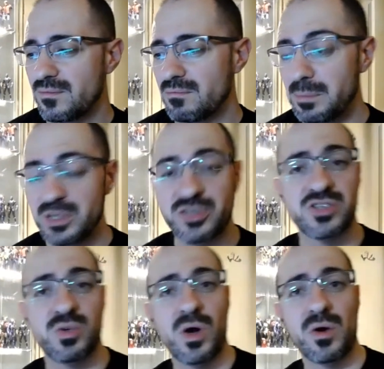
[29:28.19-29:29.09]
Maybe it's just
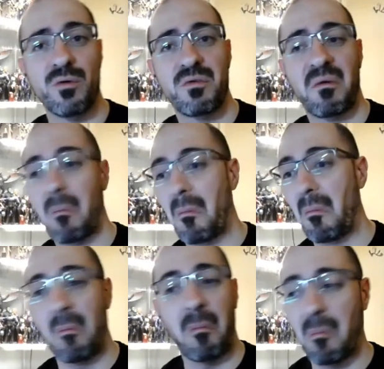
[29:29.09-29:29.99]
a one-off.
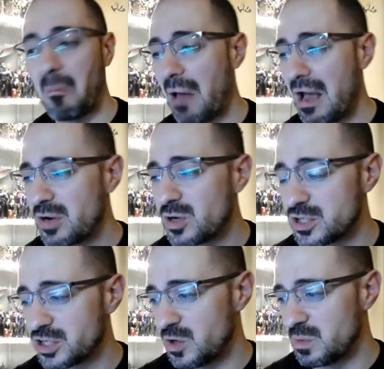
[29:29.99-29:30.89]
And we've got
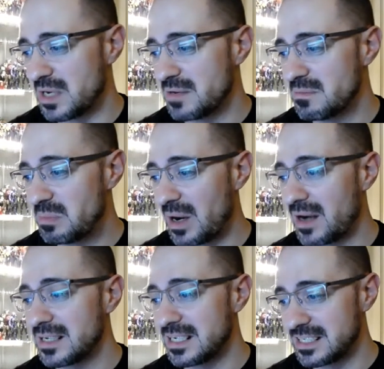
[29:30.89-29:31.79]
a Scooby.
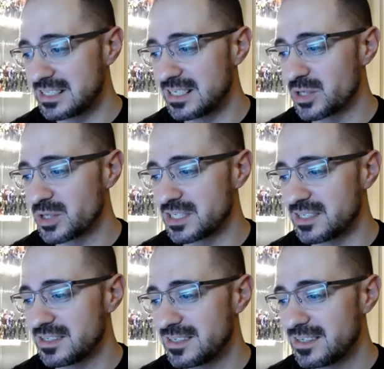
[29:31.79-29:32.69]
But this is
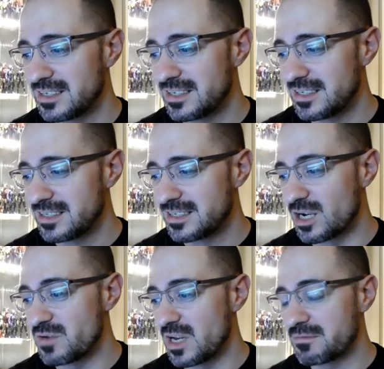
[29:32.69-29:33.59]
interesting. So
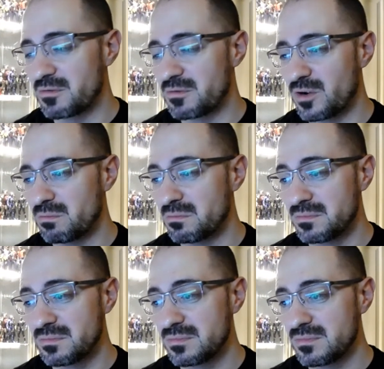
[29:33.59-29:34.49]
if you love the film,
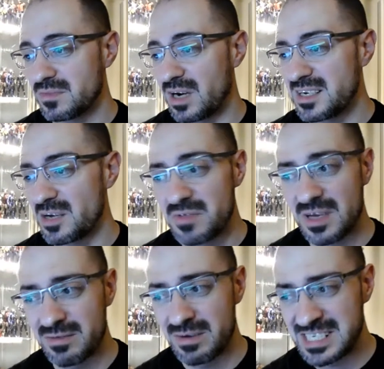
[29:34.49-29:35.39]
I don't
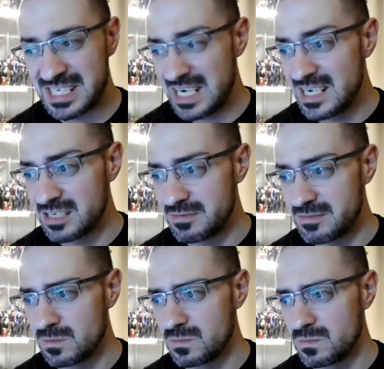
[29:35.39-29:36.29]
think I've ever seen this
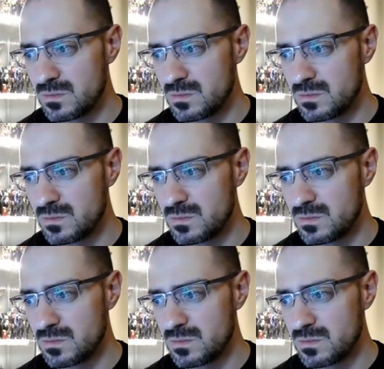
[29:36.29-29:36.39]
film.